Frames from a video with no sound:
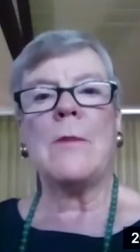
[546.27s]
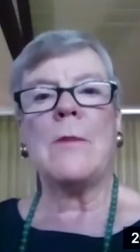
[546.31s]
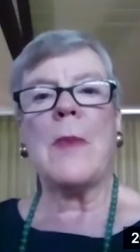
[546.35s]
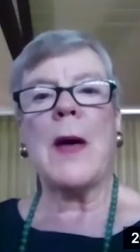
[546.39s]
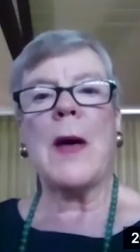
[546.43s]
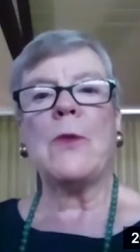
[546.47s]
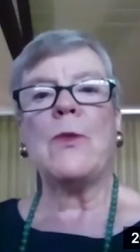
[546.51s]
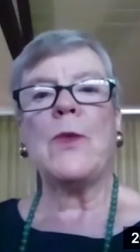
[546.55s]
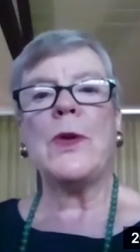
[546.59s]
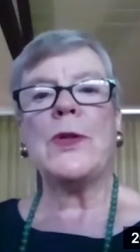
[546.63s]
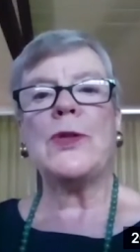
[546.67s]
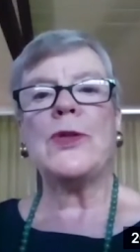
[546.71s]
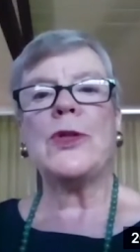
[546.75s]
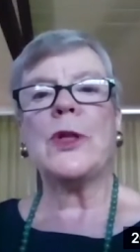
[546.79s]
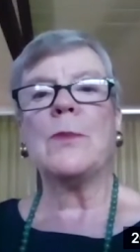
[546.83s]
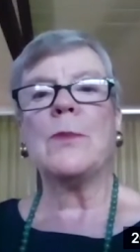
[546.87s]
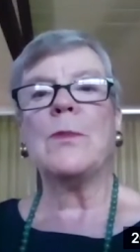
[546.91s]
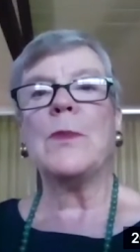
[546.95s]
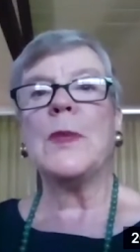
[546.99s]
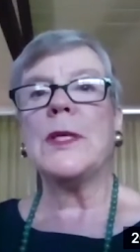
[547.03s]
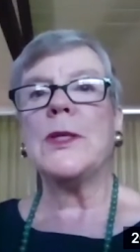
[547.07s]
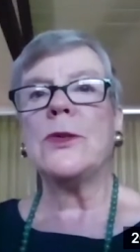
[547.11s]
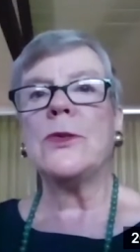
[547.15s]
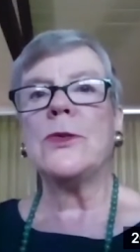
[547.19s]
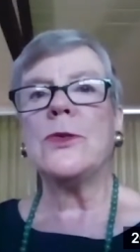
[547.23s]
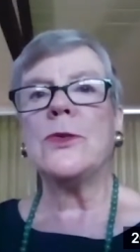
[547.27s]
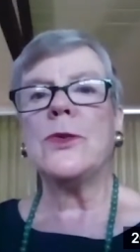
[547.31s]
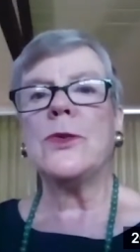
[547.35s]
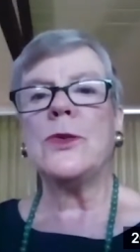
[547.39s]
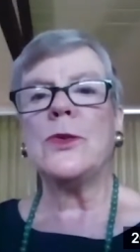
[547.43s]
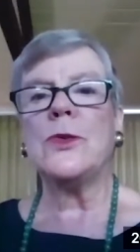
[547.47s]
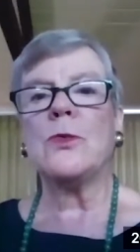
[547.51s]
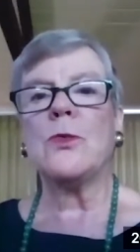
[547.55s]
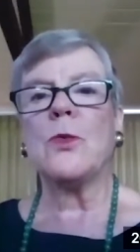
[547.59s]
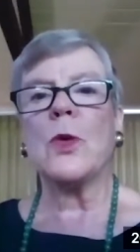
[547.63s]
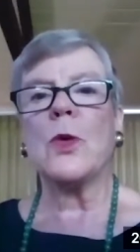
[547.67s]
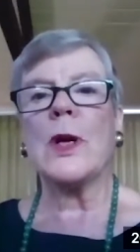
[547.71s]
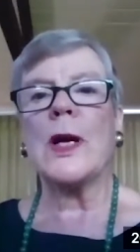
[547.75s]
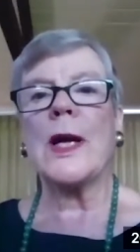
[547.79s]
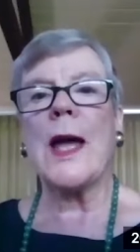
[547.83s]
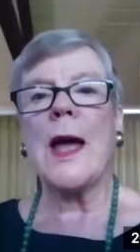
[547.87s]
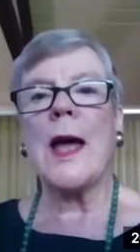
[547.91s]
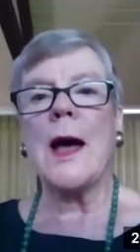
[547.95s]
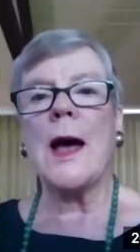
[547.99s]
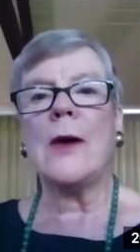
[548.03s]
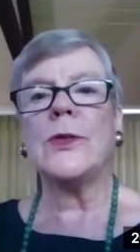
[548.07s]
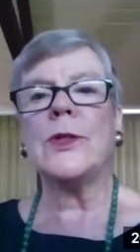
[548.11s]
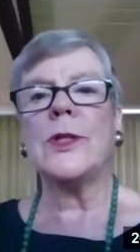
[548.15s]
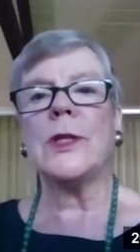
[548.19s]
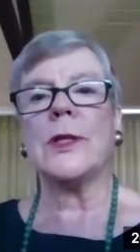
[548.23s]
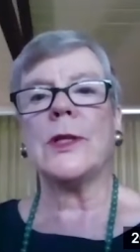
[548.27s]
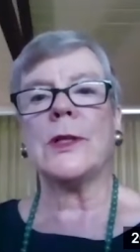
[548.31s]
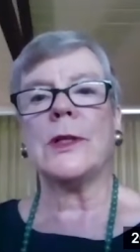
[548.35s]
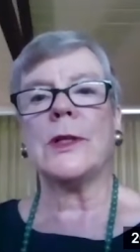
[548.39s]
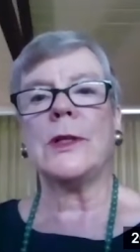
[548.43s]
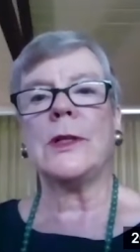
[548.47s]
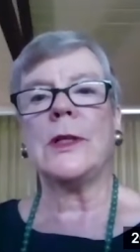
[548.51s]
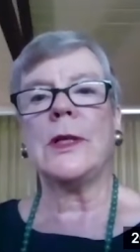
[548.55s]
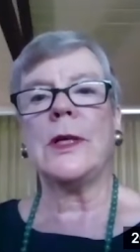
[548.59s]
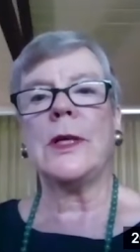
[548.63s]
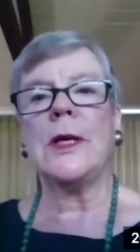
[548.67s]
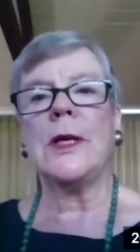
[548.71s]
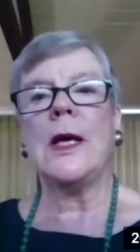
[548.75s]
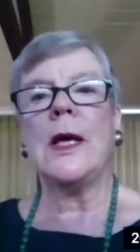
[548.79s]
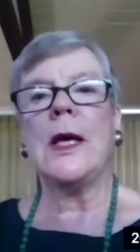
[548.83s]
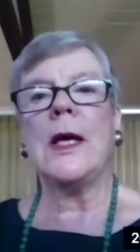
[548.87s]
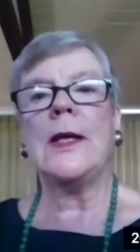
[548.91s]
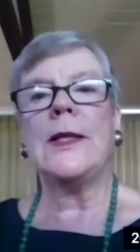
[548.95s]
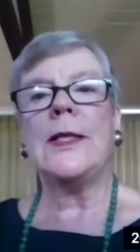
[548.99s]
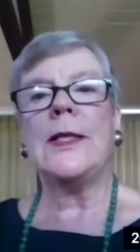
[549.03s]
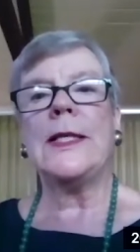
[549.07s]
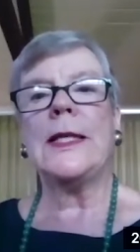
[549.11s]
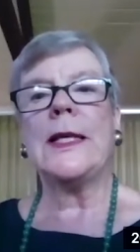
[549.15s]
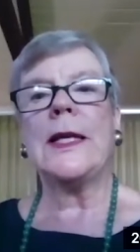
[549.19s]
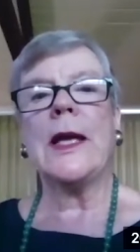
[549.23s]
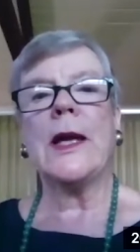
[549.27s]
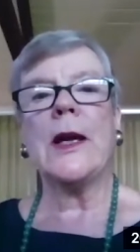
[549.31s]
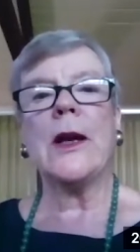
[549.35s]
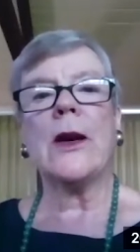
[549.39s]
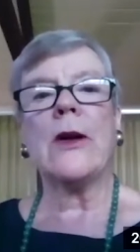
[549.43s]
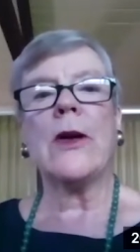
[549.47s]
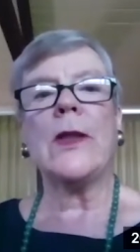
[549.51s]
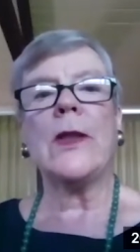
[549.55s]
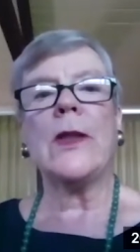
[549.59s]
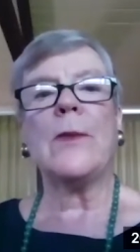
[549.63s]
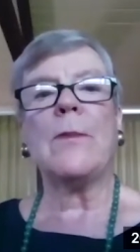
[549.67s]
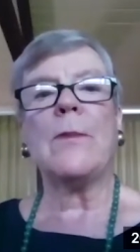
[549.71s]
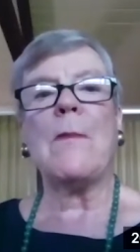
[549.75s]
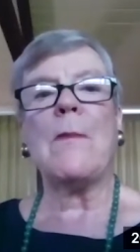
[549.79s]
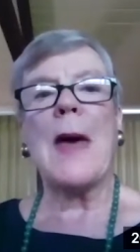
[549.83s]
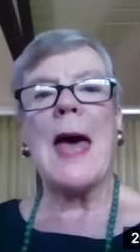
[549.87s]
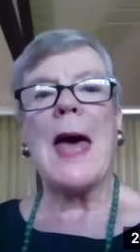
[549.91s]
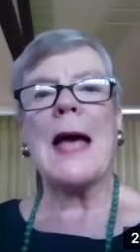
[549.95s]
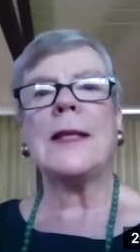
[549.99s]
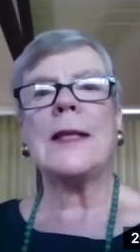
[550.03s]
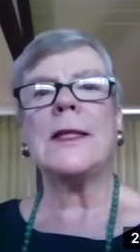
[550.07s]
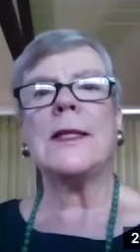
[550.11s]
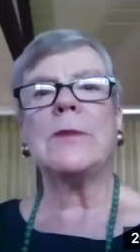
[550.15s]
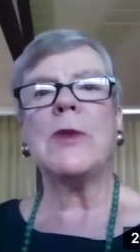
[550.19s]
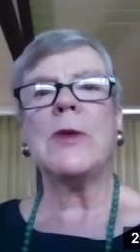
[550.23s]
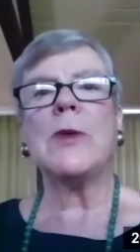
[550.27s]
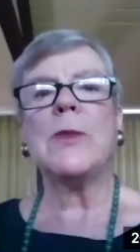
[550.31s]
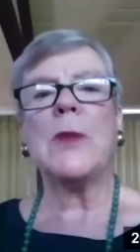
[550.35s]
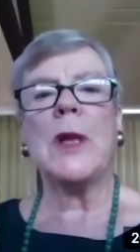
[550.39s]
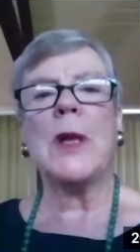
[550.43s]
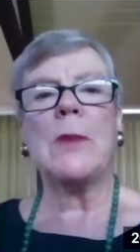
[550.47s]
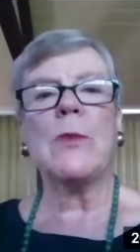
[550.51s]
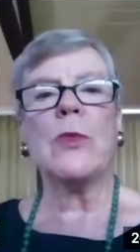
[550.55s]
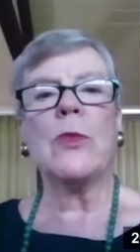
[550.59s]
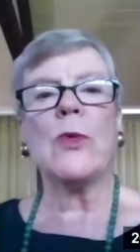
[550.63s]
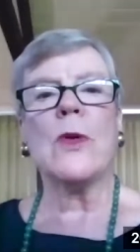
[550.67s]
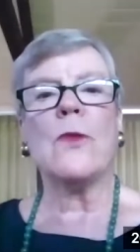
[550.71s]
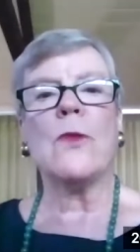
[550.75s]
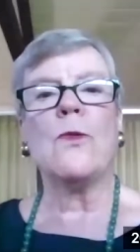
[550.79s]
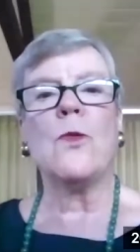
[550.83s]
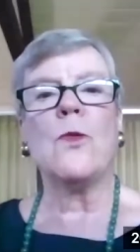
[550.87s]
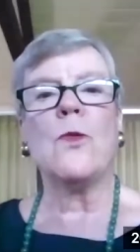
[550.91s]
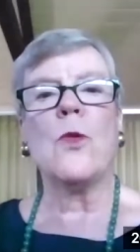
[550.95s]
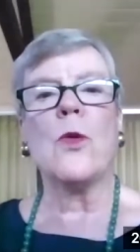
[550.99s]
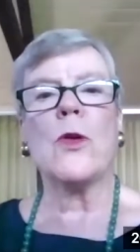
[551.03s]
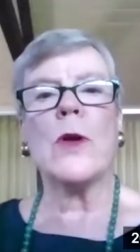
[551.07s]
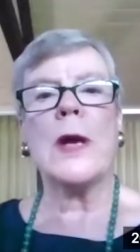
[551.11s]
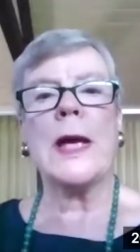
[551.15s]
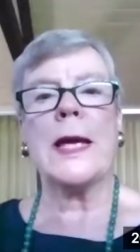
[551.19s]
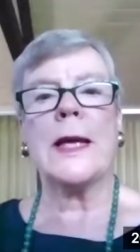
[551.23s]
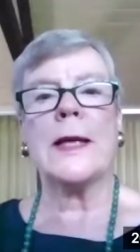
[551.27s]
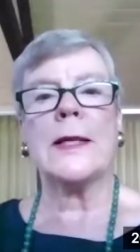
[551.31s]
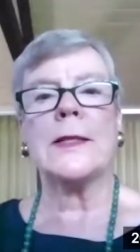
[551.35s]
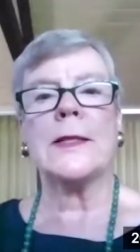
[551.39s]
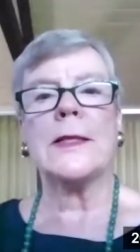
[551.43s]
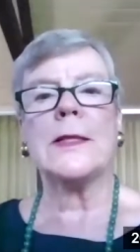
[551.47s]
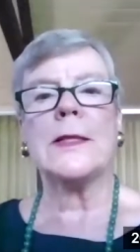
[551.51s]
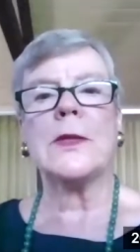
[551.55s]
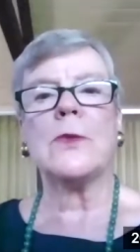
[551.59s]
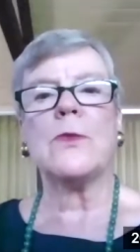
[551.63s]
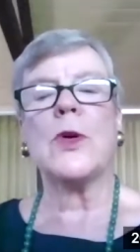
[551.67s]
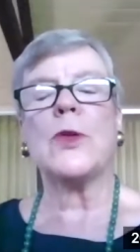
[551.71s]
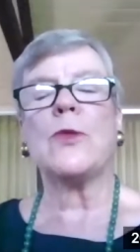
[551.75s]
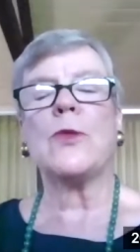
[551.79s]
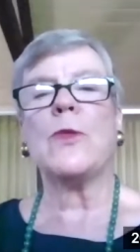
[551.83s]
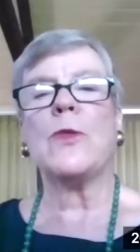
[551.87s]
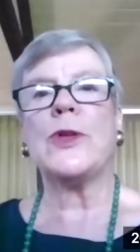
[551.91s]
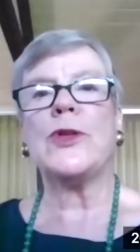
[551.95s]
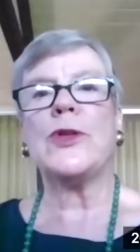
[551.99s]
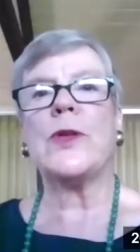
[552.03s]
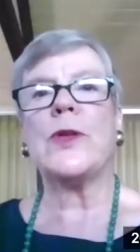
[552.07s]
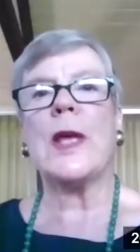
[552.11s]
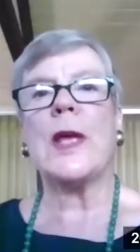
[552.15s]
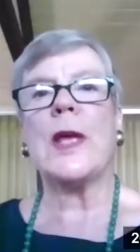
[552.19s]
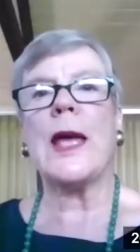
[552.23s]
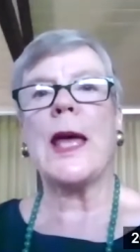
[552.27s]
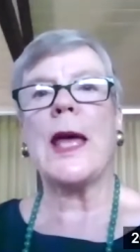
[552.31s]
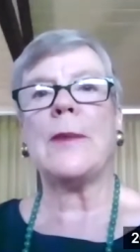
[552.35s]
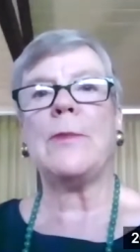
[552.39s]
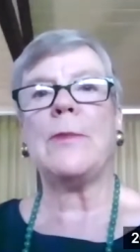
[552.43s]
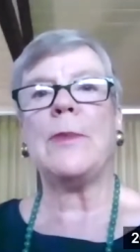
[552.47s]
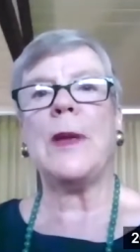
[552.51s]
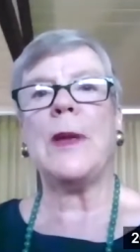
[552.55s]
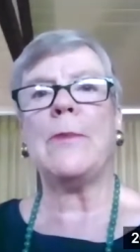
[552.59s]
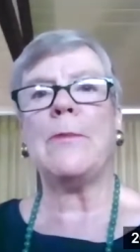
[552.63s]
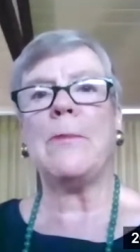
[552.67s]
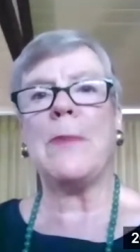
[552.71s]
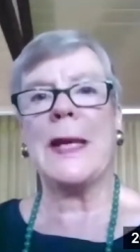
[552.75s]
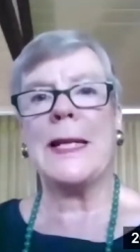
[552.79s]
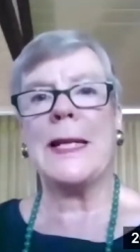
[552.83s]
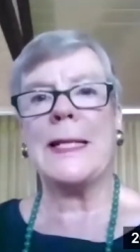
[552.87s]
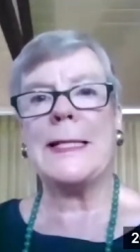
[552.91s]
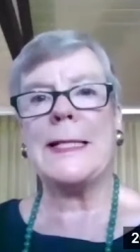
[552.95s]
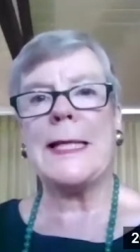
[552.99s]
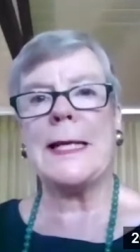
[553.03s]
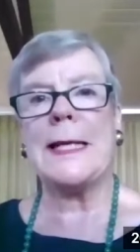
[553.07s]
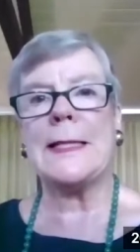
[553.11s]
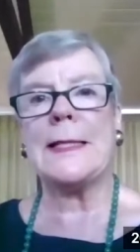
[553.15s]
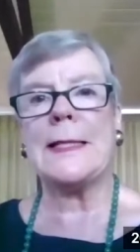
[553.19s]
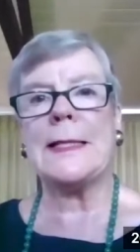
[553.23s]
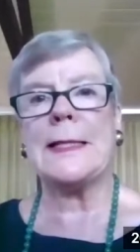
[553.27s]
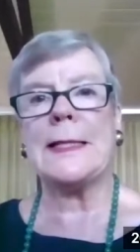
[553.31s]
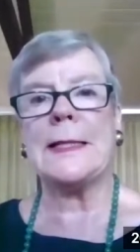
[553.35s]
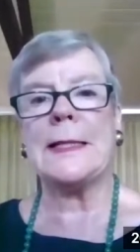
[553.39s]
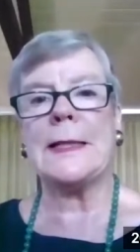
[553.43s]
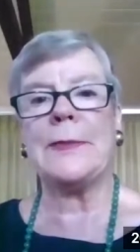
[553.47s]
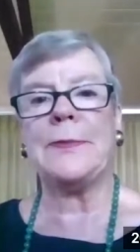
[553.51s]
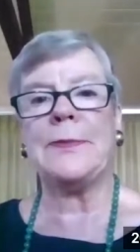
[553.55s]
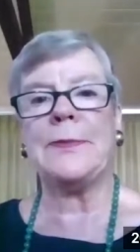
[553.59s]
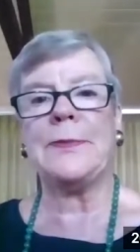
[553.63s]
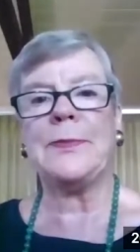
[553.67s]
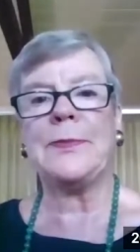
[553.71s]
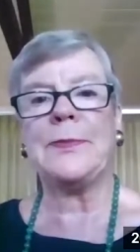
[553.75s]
by which the missiles were counted to carry the maximum number of warheads with which they had been, been tested.